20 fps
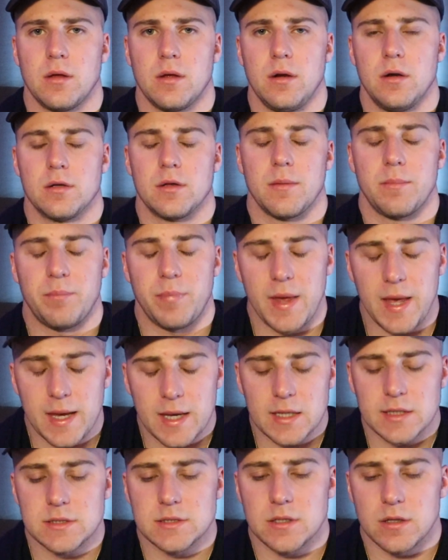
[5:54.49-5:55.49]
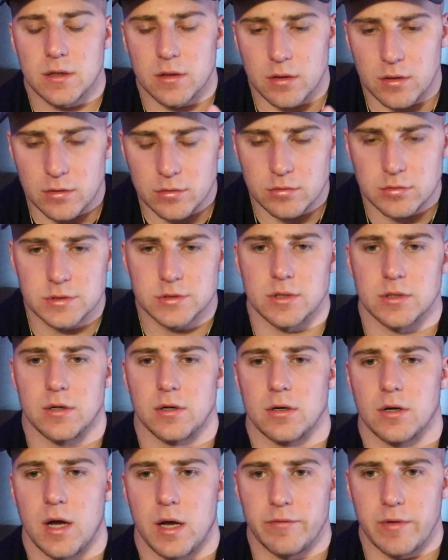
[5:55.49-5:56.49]
You're the biggest
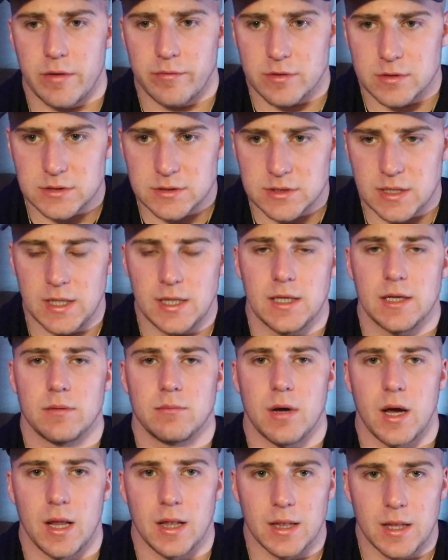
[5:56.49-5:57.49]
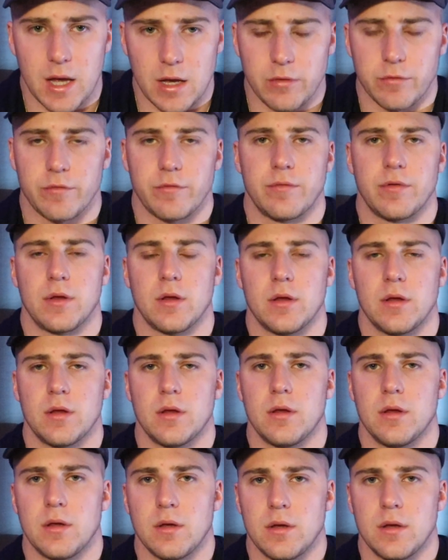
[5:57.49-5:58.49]
loser I've ever seen in my life.
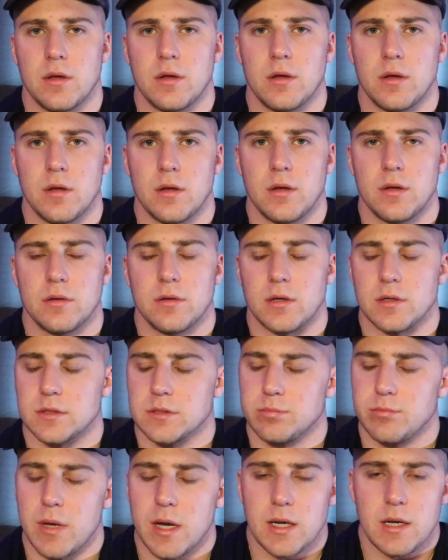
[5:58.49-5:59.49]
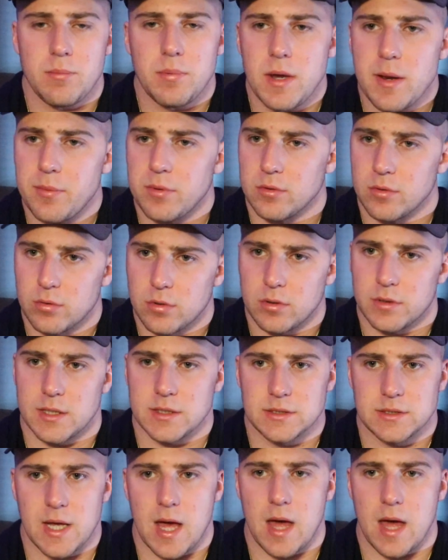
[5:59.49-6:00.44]
There's many people in the world that's